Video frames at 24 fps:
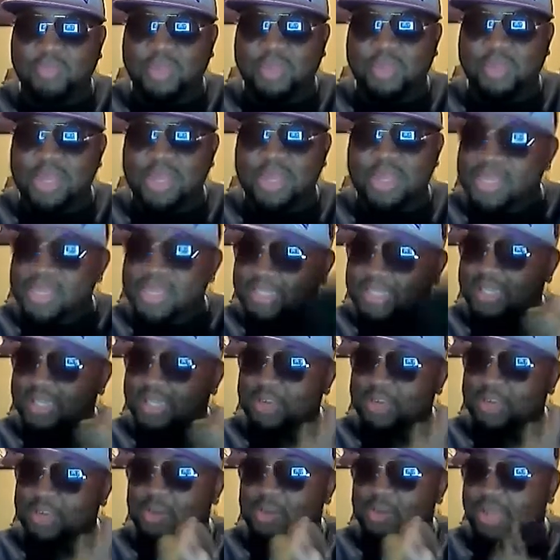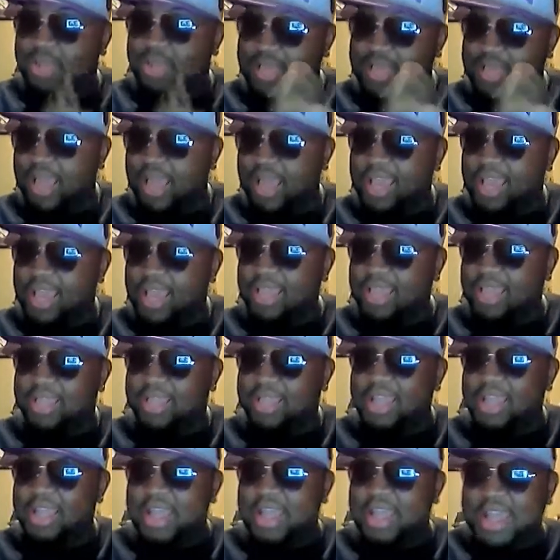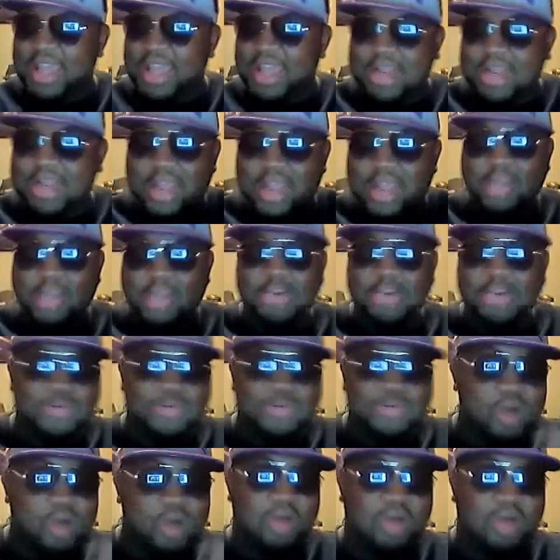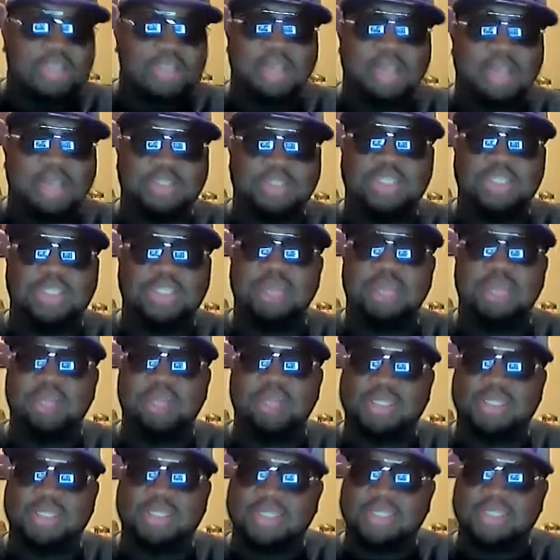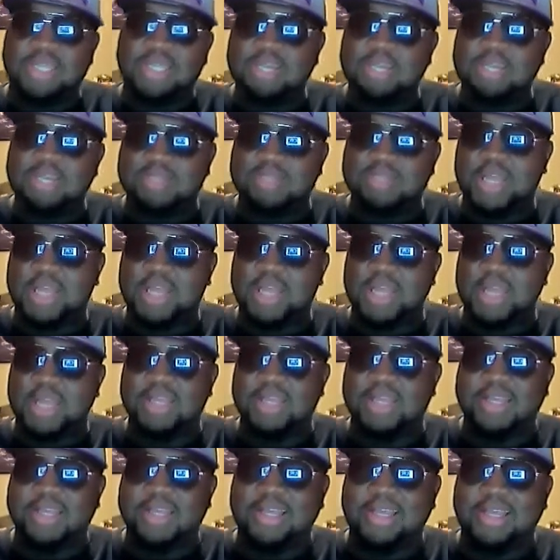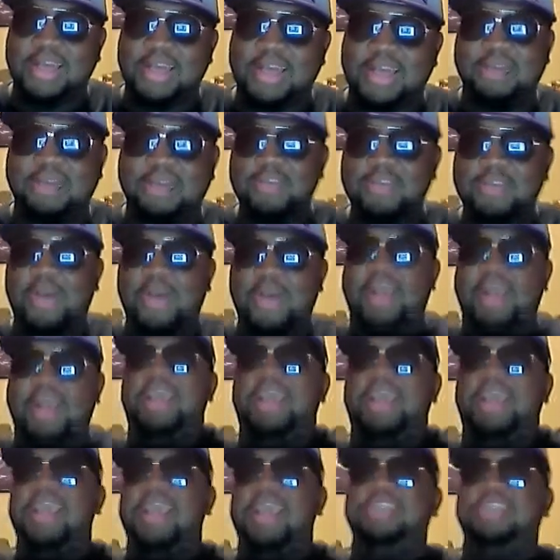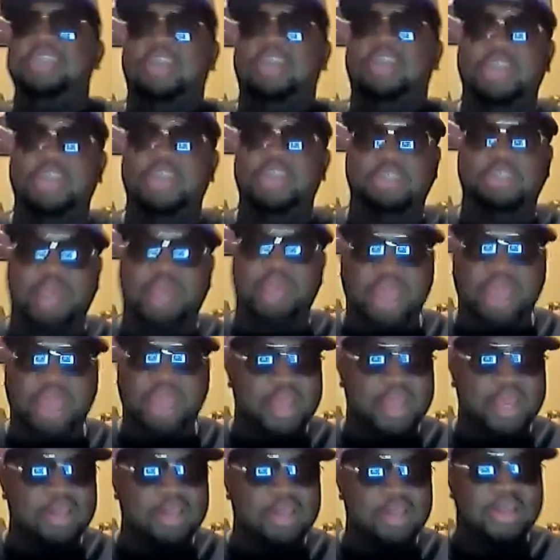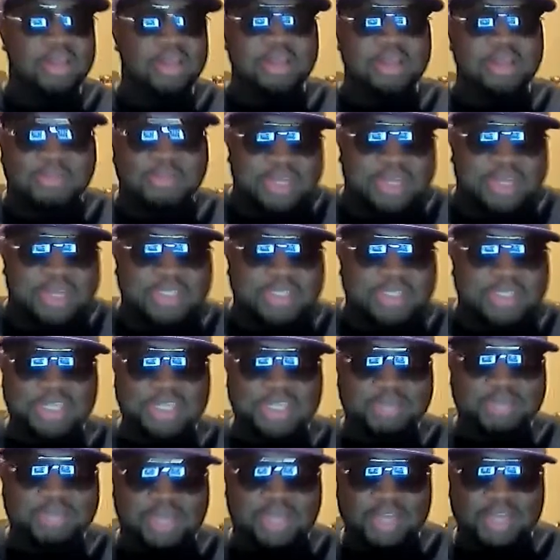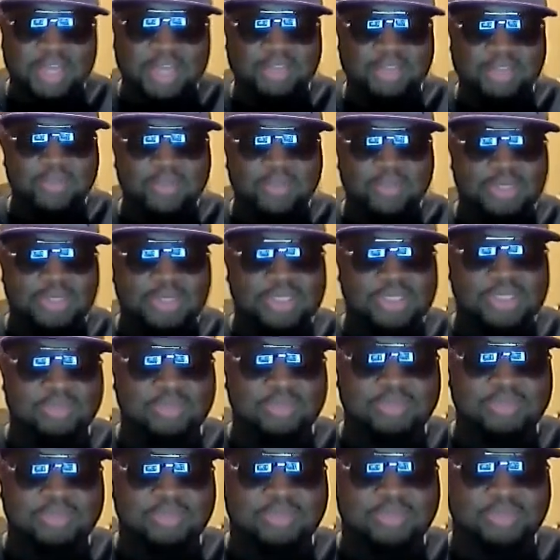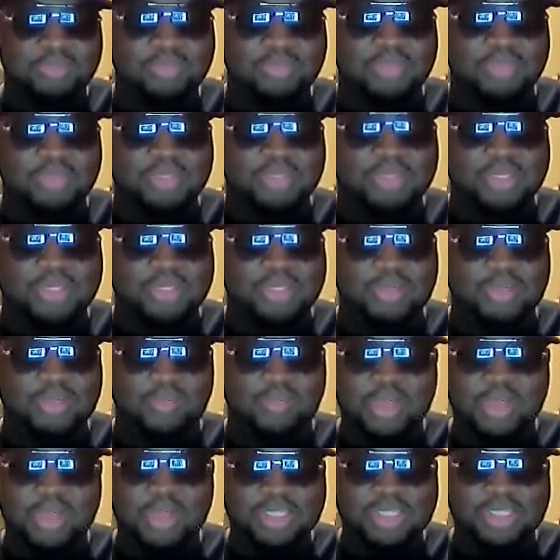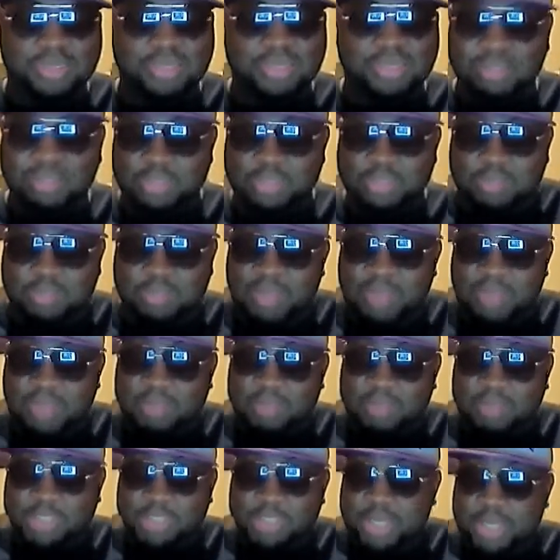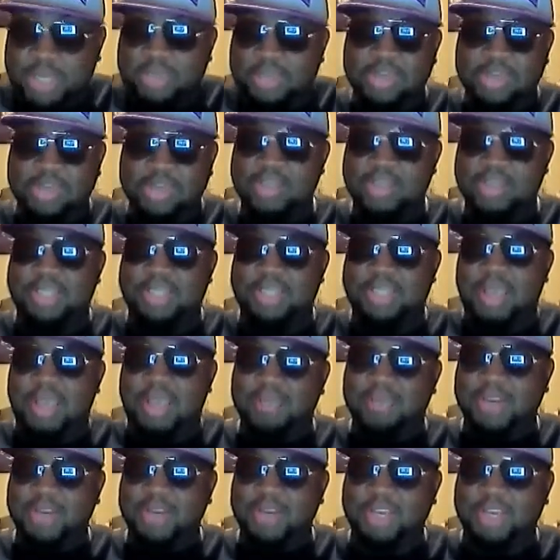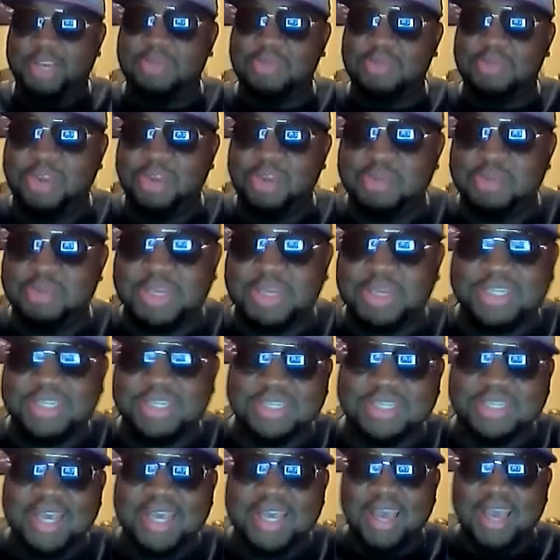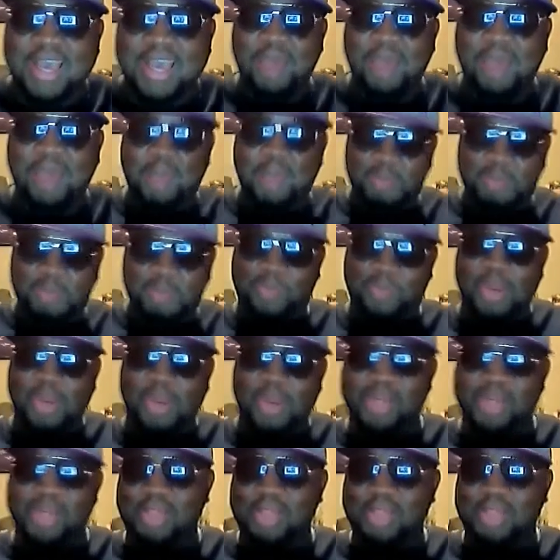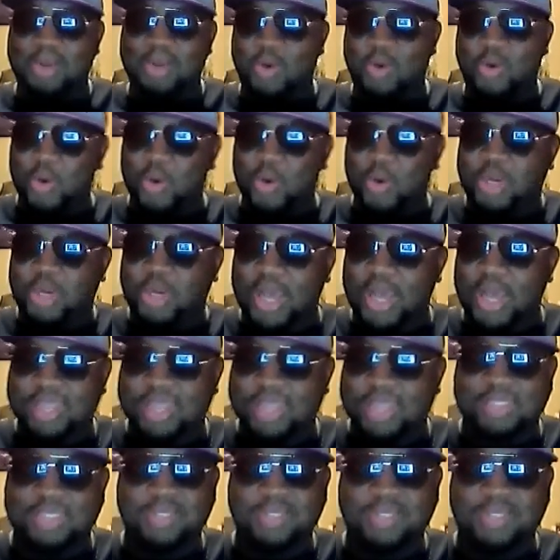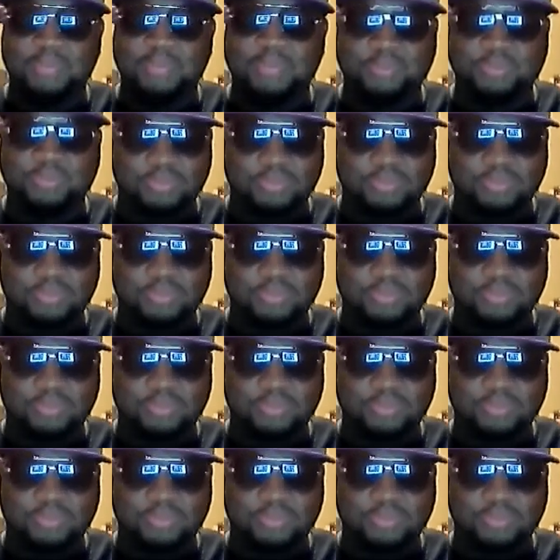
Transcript: He is the leader of a gang, and they do all types of shit. But it seems like I don't know how gangs are in Japan, but it seems like they doing some relatively respectful shit, you know what I'm saying, for the community because at one point they're organizing